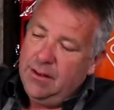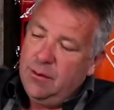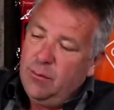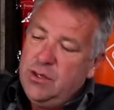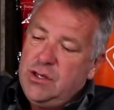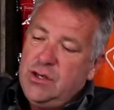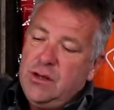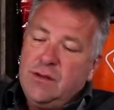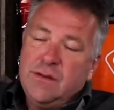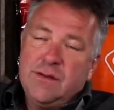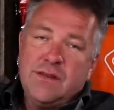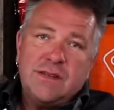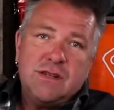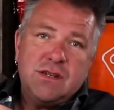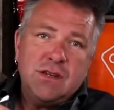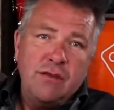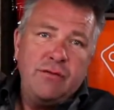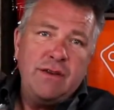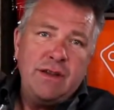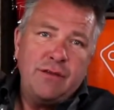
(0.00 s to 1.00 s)
which you can
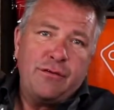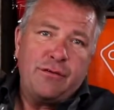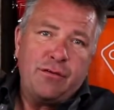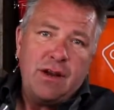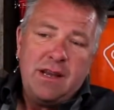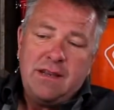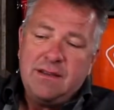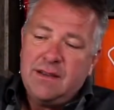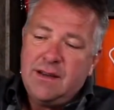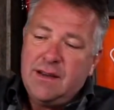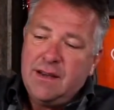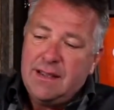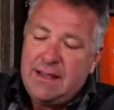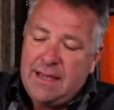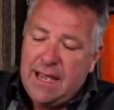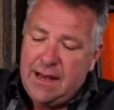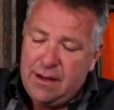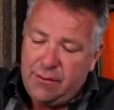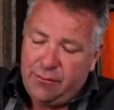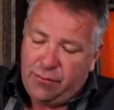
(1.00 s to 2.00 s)
shove in the freezer,
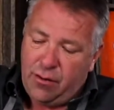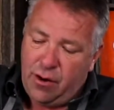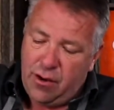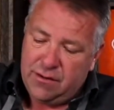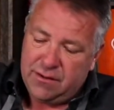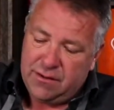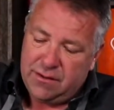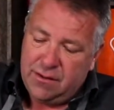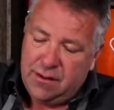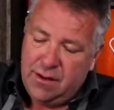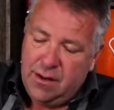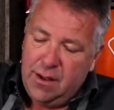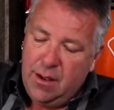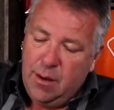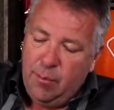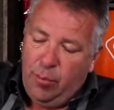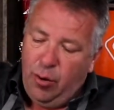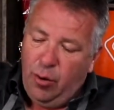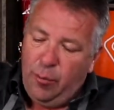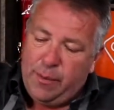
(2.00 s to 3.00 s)
get it frozen,
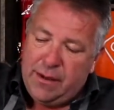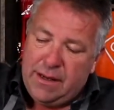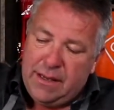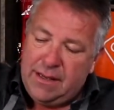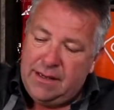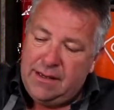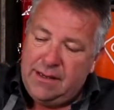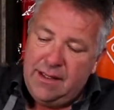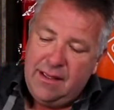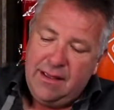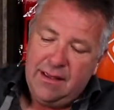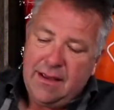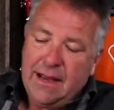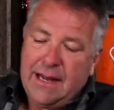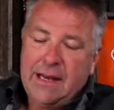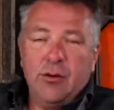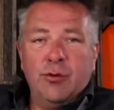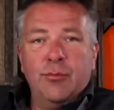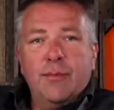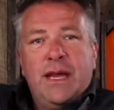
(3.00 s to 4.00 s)
pop it in,
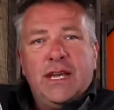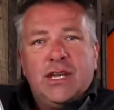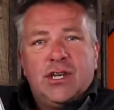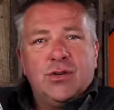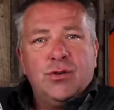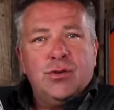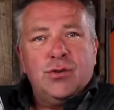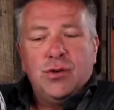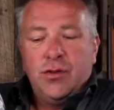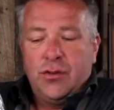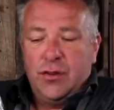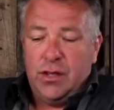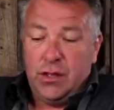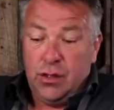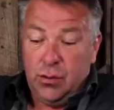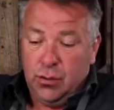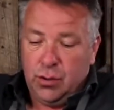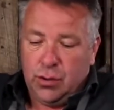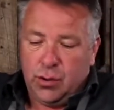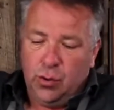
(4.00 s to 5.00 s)
and it will make sure that
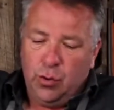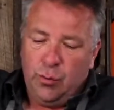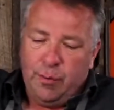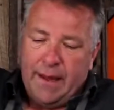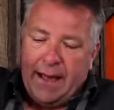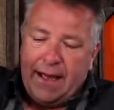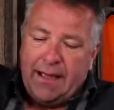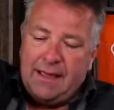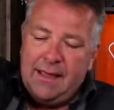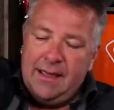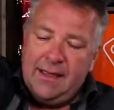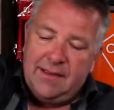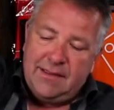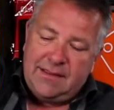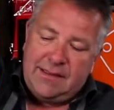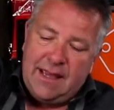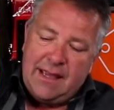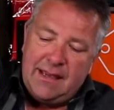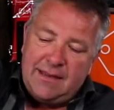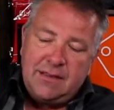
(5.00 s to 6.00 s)
your cool bag
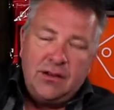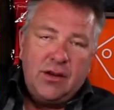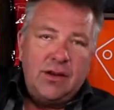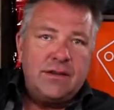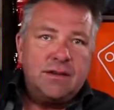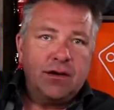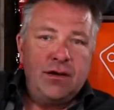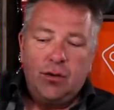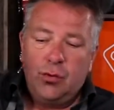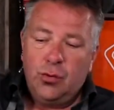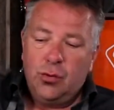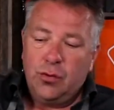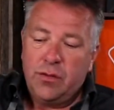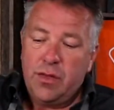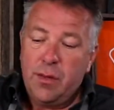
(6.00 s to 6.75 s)
stays nice and cool.